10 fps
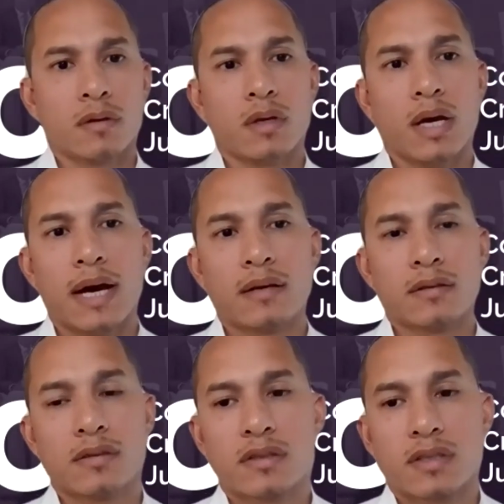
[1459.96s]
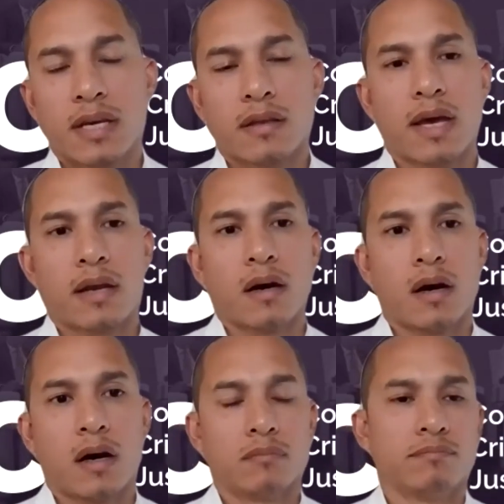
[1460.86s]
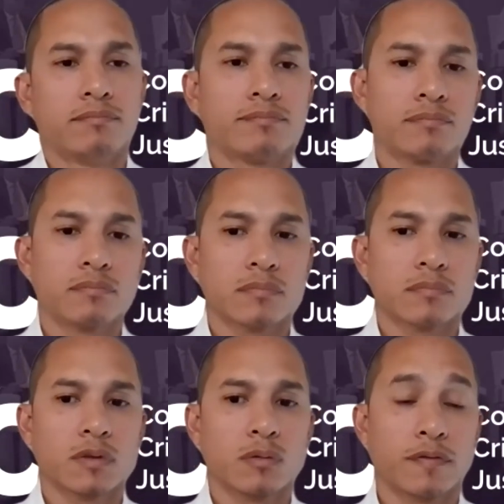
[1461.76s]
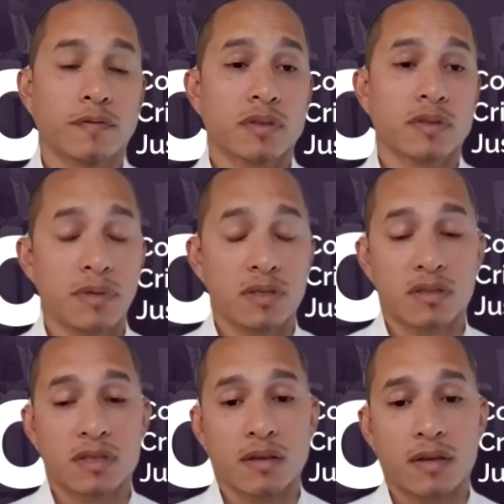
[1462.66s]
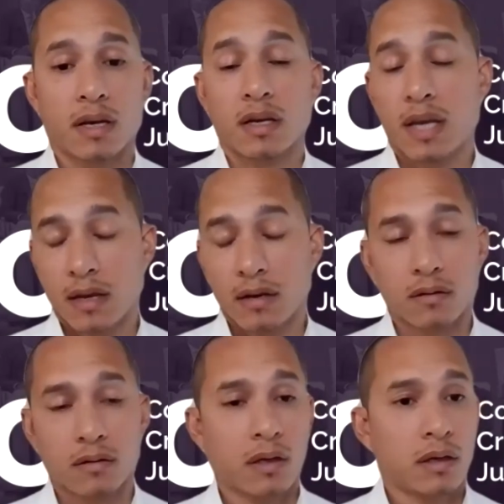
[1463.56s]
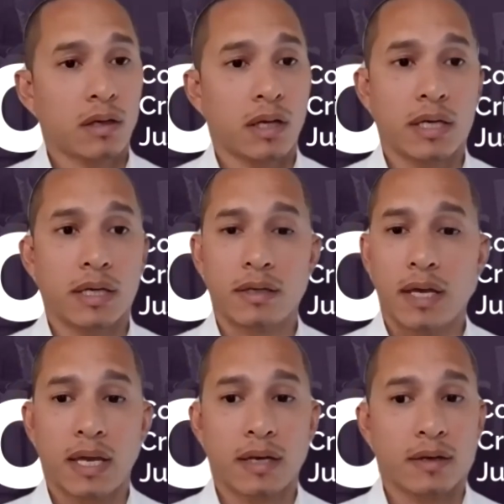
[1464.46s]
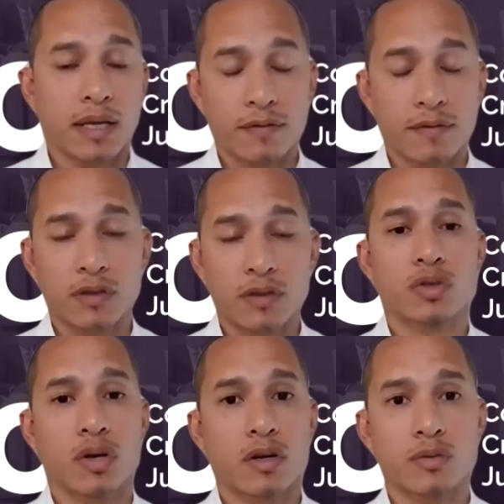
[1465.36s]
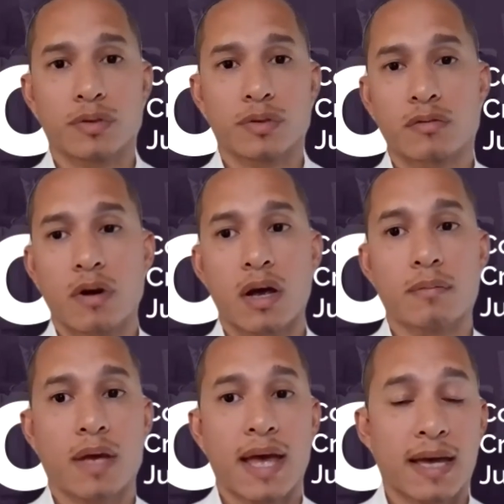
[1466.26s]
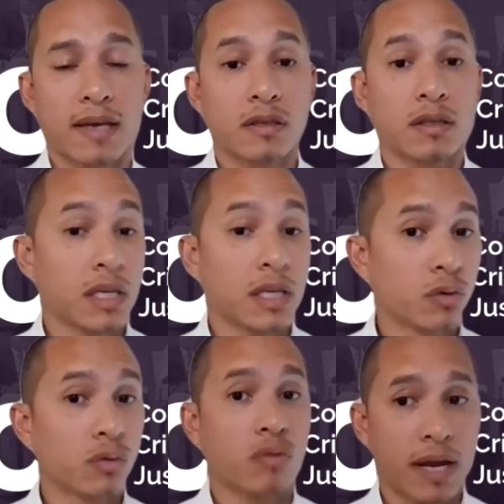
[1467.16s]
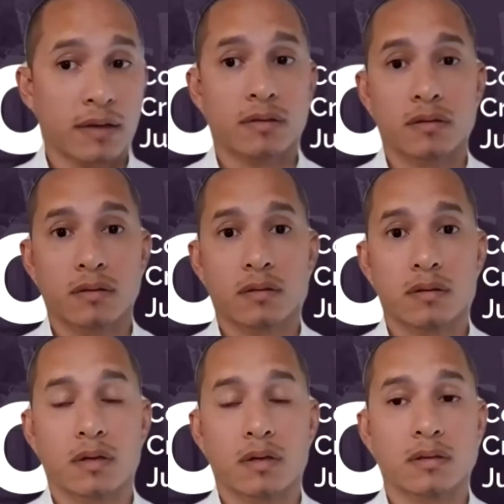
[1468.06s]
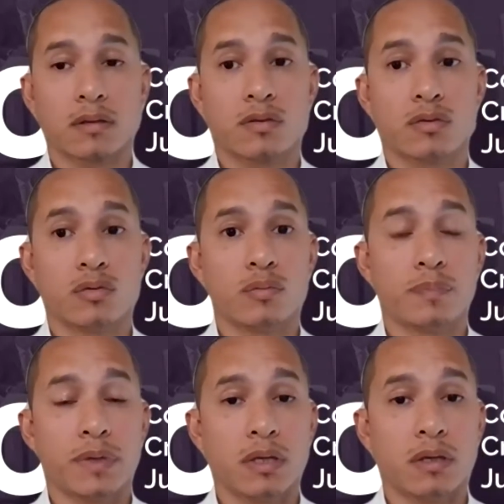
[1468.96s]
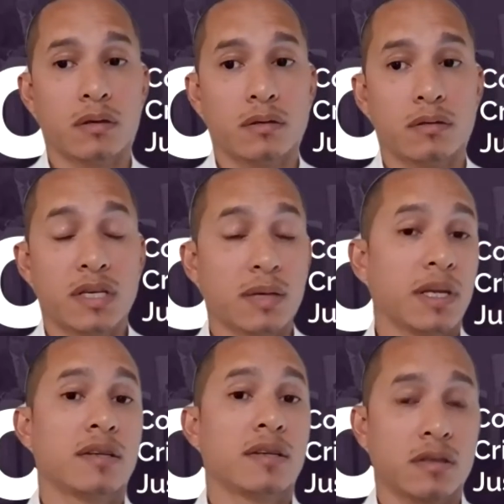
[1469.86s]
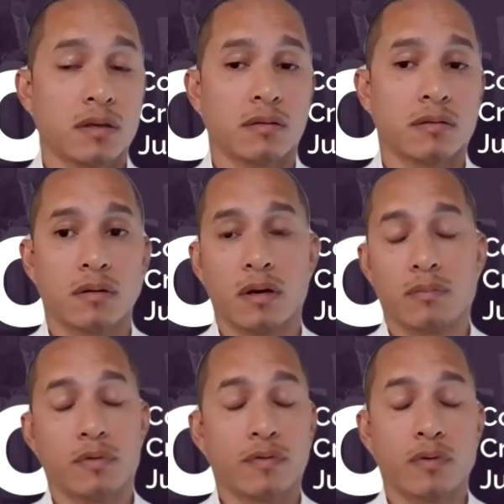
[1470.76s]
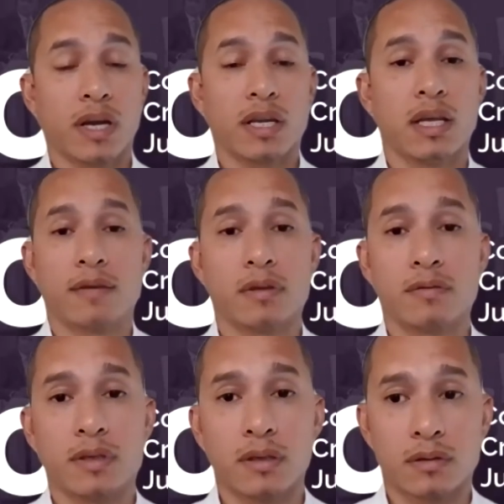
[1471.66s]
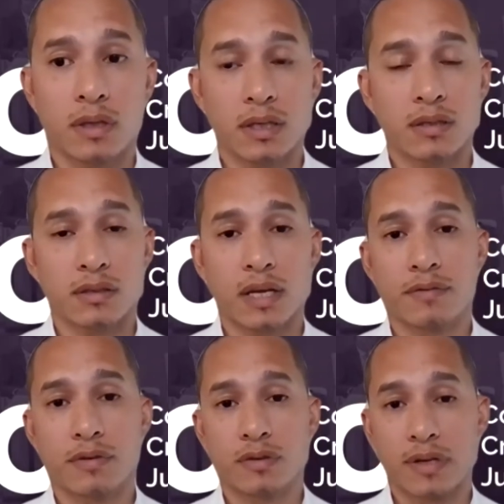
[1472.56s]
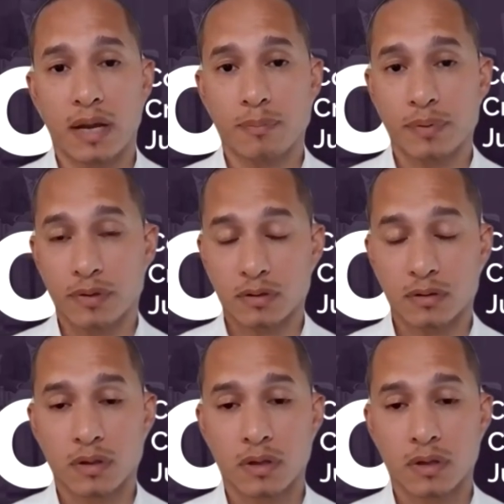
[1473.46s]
Yeah, I'll just say that, well, first, let me just say that, again, an individual charged with a crime has a legal right to be deemed innocent before any level of guilt is leveraged on that person.